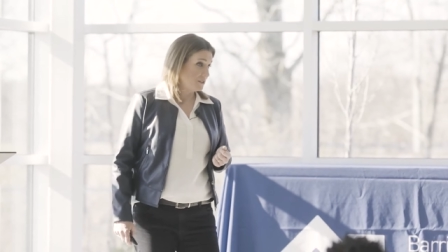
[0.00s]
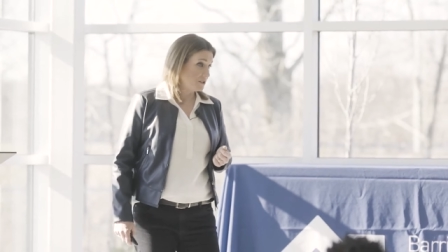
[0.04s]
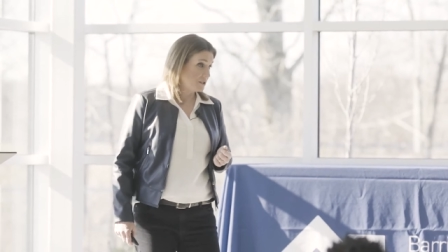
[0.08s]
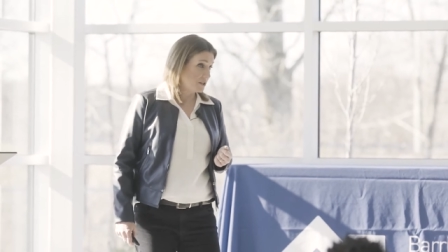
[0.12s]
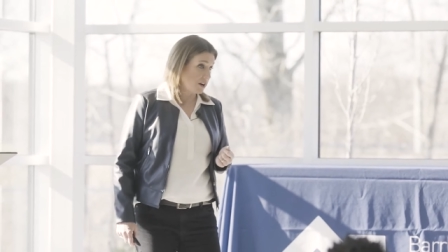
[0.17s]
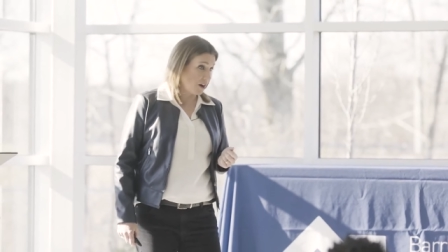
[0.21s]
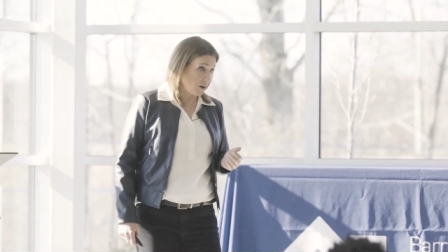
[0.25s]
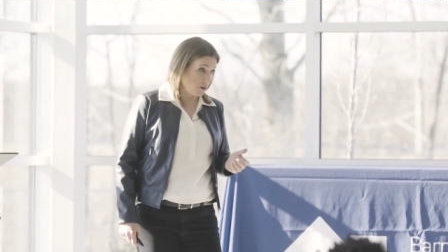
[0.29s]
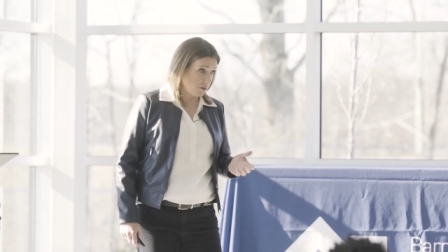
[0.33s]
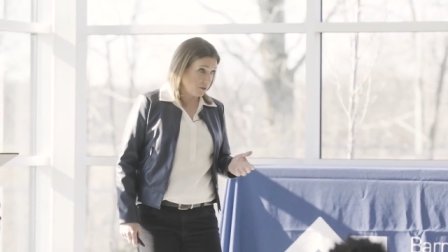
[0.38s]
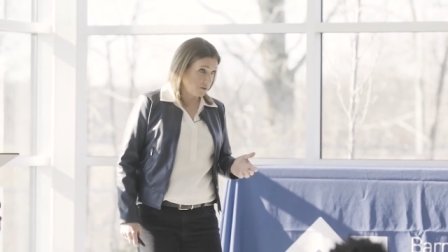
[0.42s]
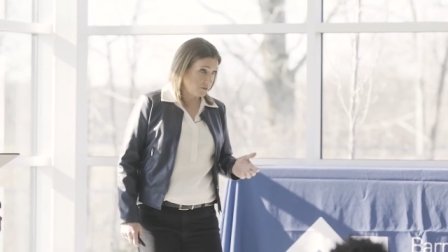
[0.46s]

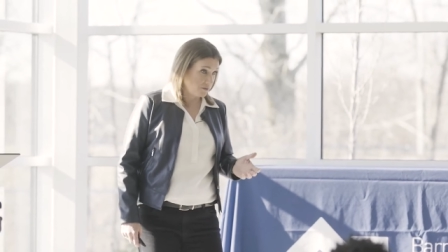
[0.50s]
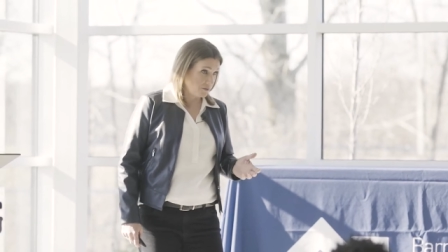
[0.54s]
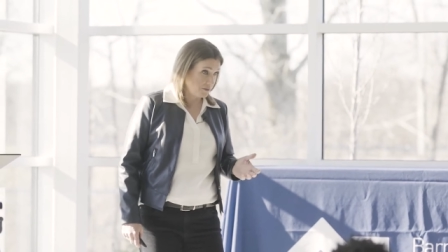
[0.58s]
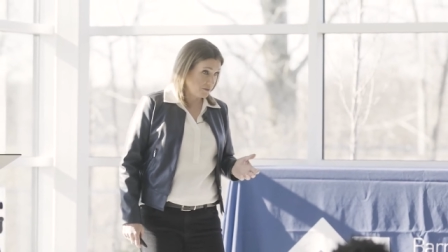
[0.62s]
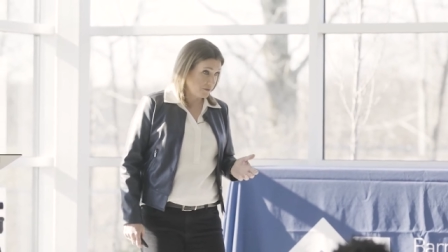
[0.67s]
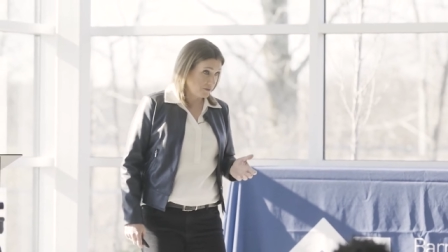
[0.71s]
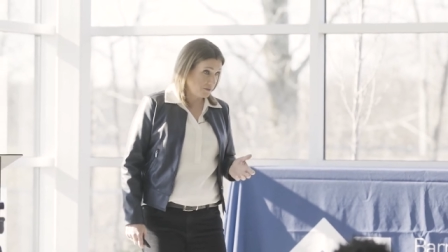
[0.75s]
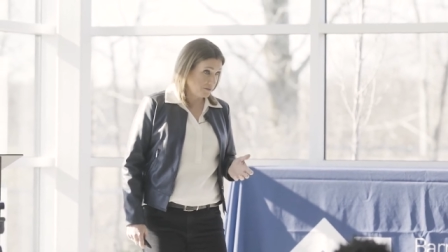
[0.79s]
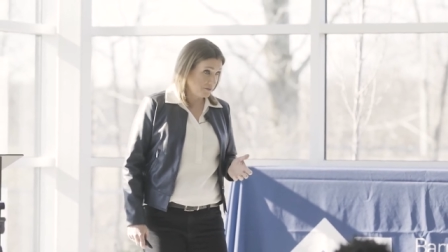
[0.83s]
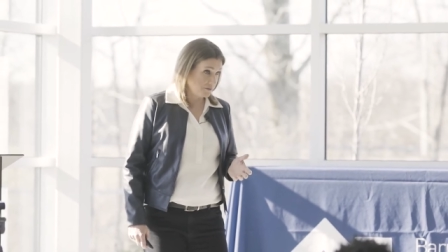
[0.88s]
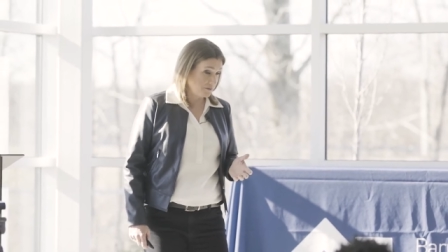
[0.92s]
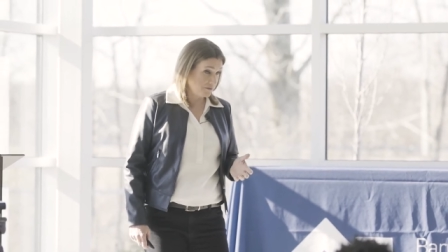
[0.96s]
So,
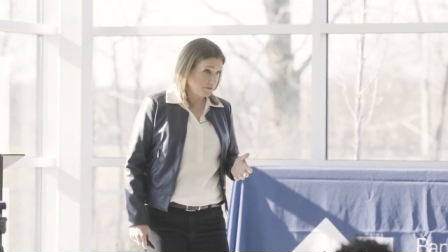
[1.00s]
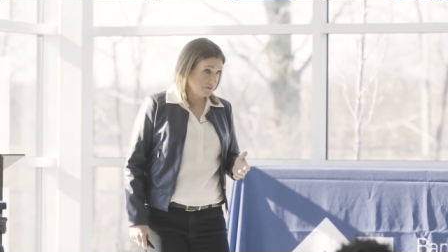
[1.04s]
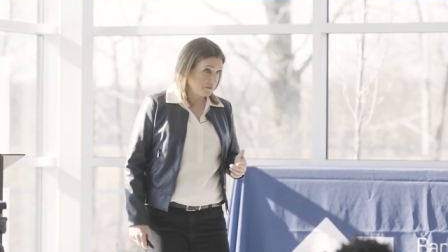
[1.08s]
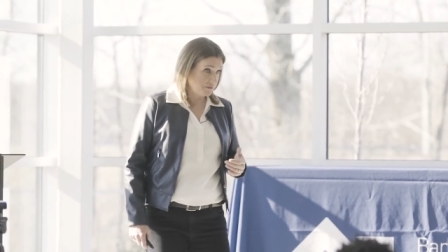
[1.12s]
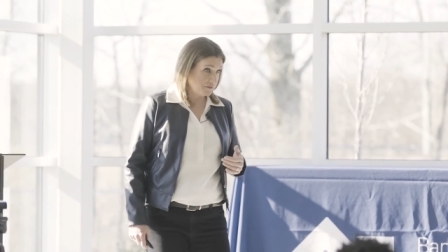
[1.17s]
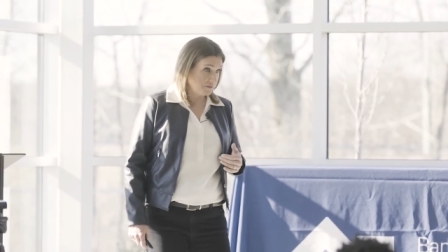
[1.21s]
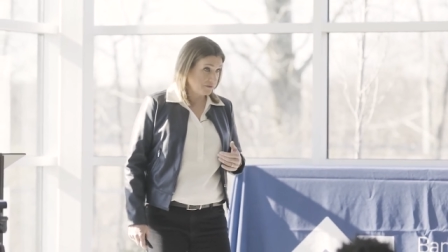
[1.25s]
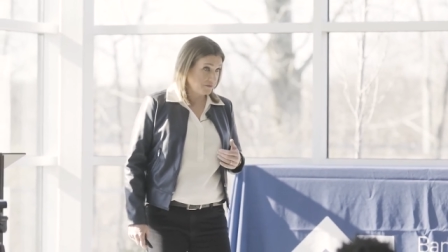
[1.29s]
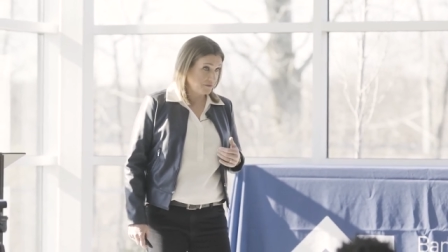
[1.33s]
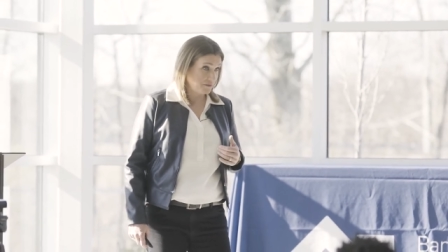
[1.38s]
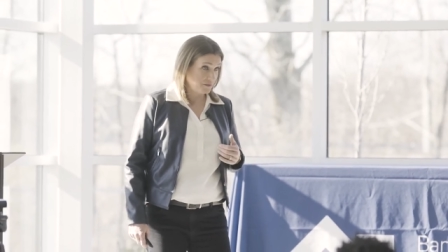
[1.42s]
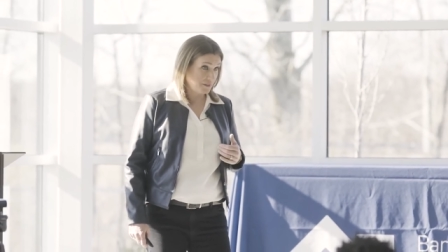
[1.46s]

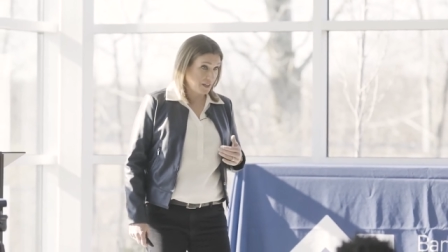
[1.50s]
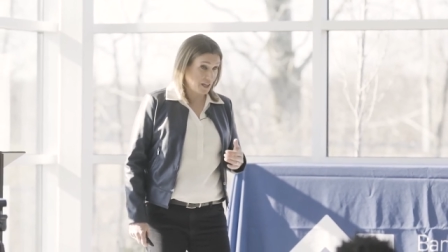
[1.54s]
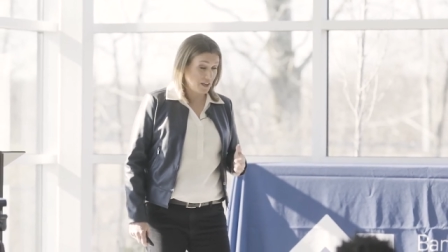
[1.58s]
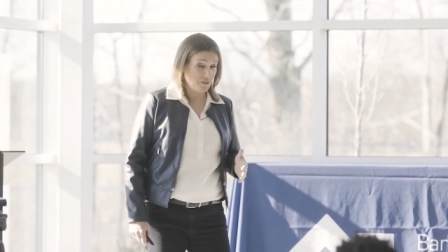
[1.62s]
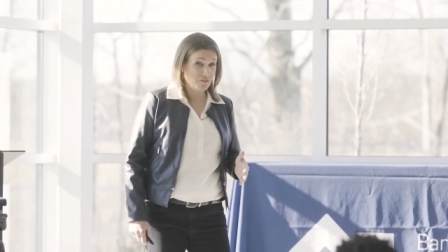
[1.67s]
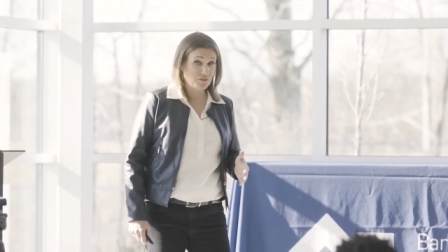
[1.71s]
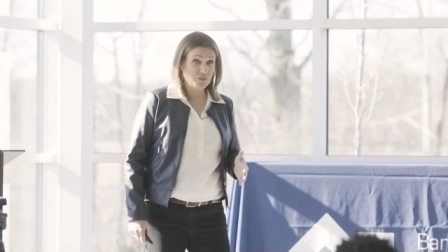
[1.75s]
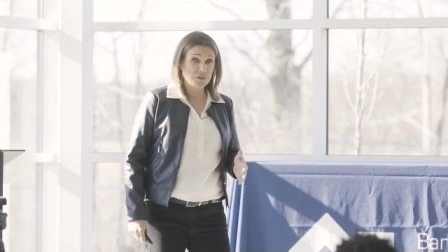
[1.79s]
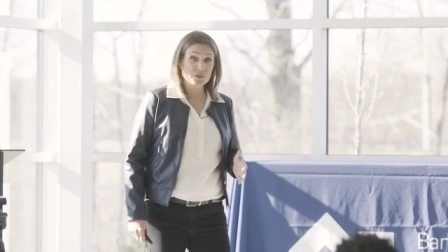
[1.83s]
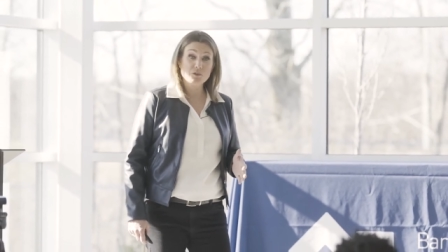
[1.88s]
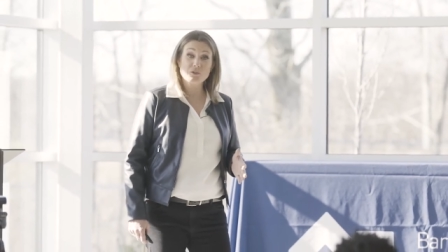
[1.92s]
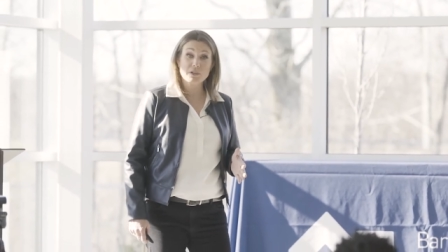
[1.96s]

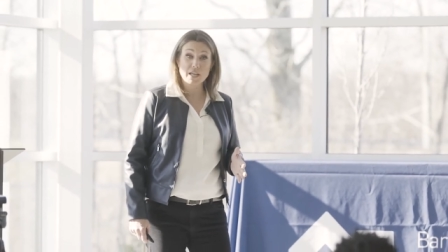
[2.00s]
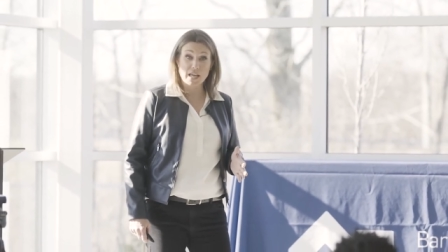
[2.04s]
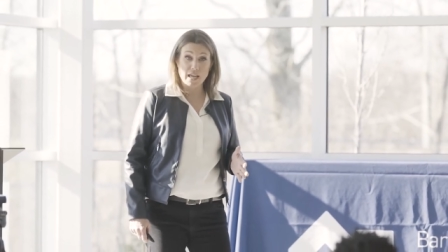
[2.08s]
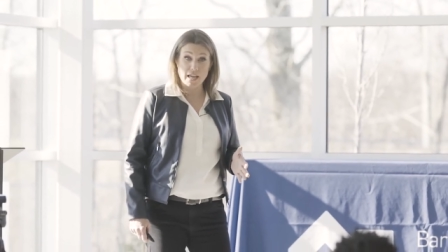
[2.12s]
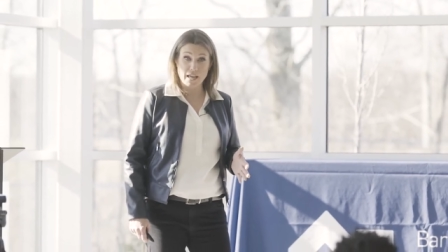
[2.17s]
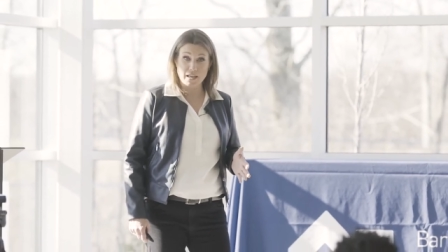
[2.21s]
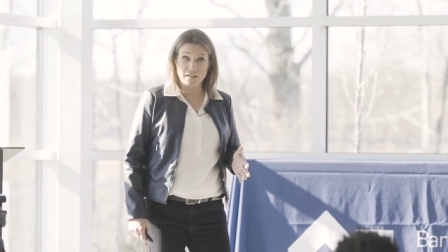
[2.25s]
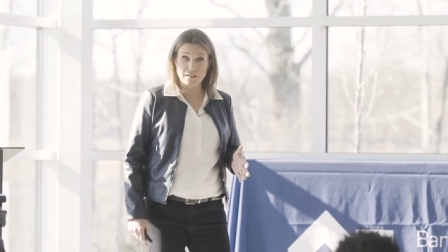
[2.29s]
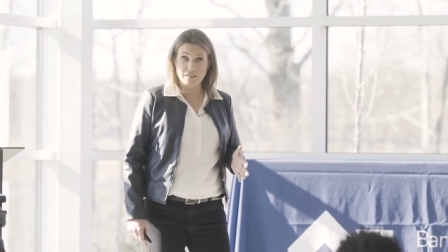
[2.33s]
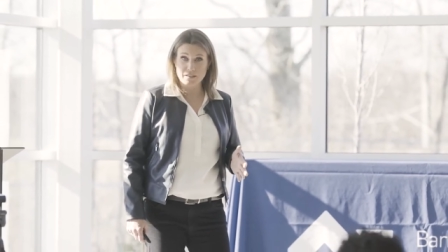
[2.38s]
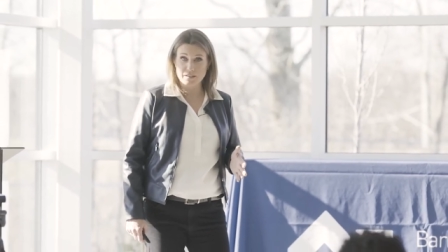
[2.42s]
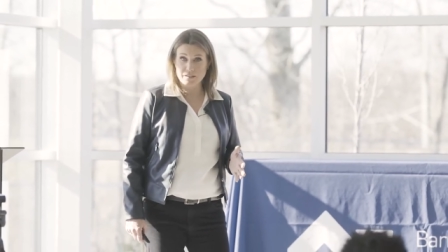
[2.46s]
if you
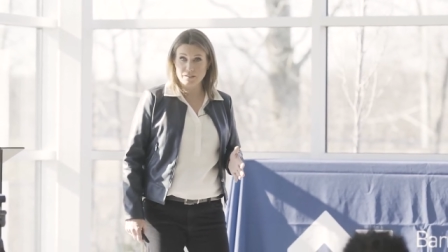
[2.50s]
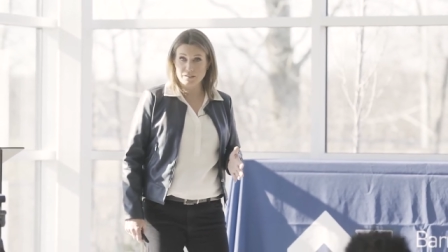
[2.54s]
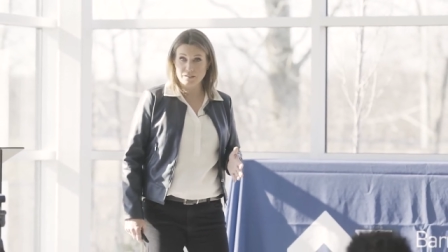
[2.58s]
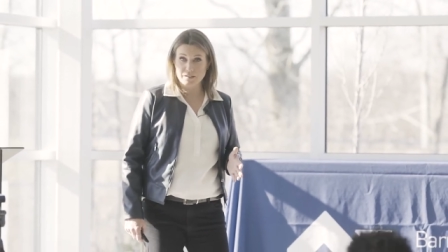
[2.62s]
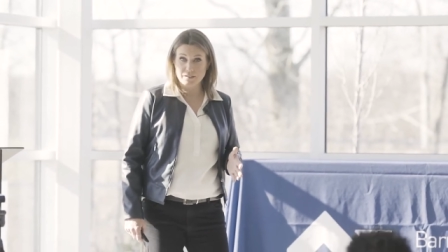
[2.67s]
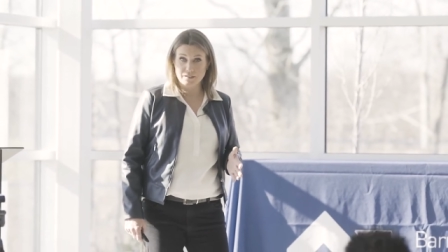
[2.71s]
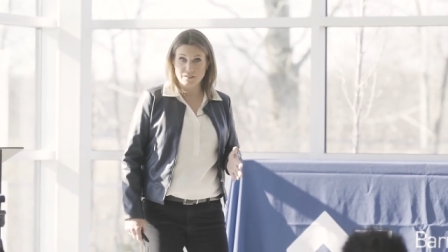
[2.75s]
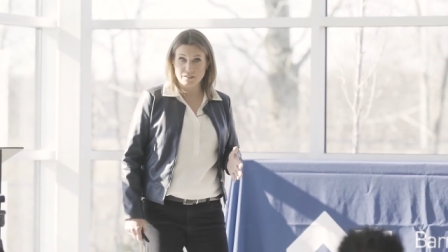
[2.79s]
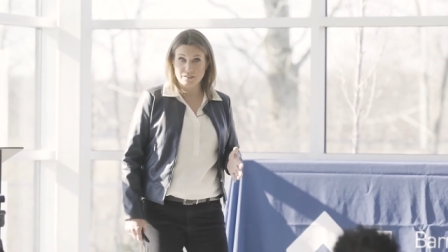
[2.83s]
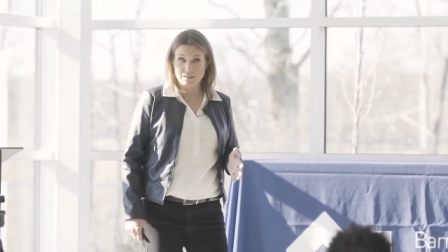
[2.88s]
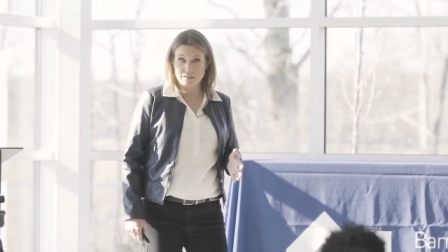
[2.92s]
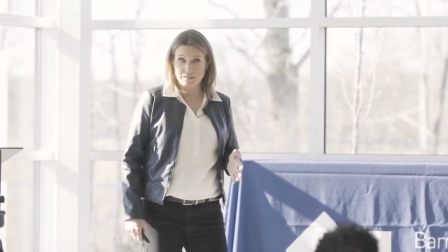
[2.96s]
can
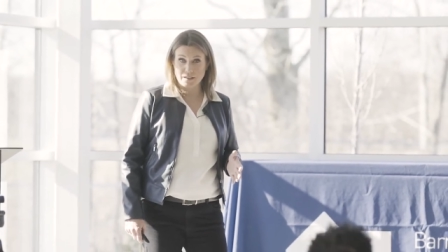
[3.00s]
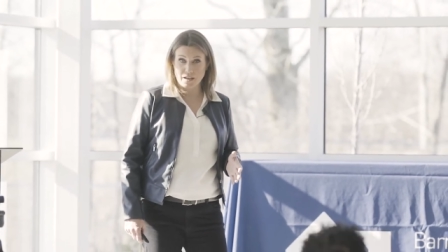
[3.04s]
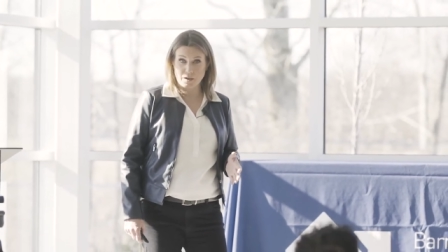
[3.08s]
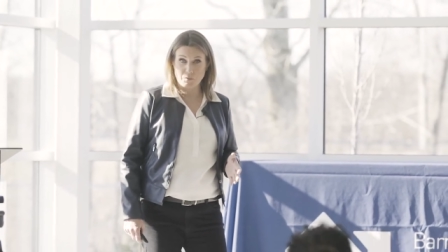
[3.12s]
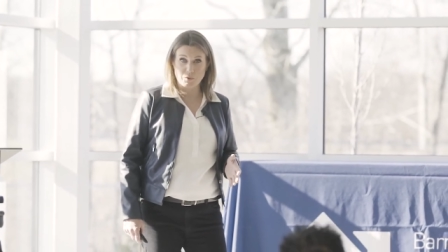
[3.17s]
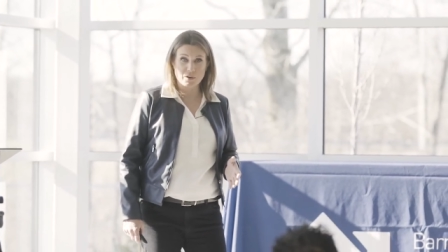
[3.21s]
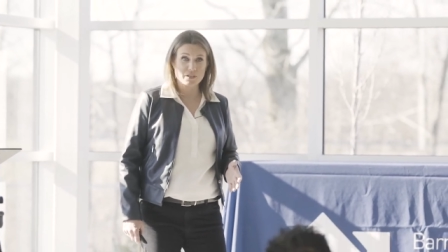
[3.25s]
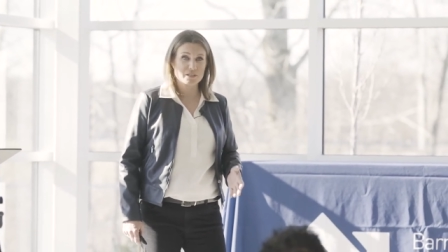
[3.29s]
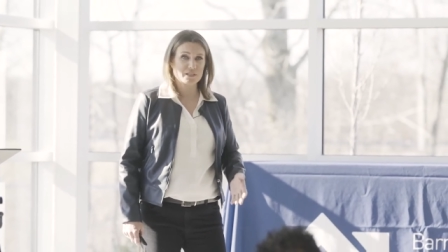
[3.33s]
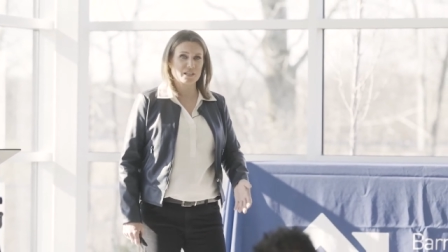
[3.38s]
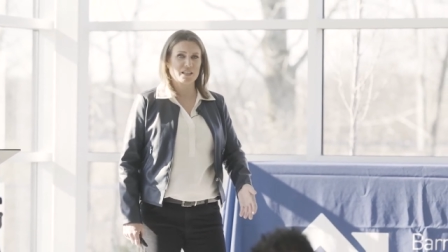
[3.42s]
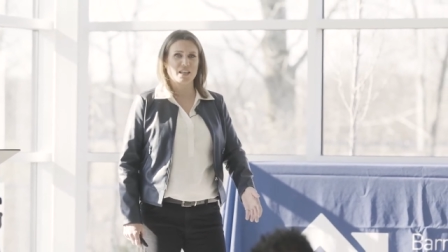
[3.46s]

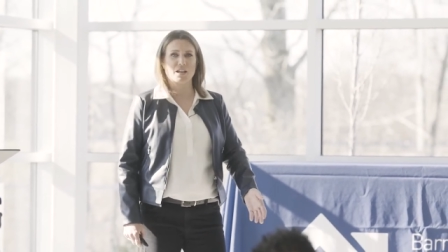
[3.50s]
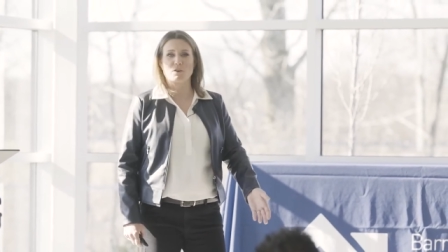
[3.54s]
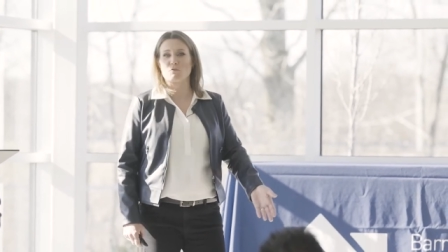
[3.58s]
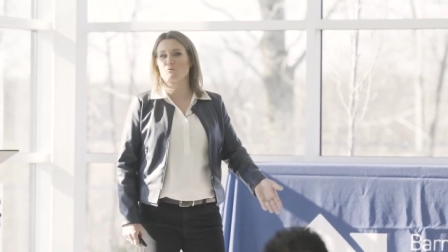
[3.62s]
I want to say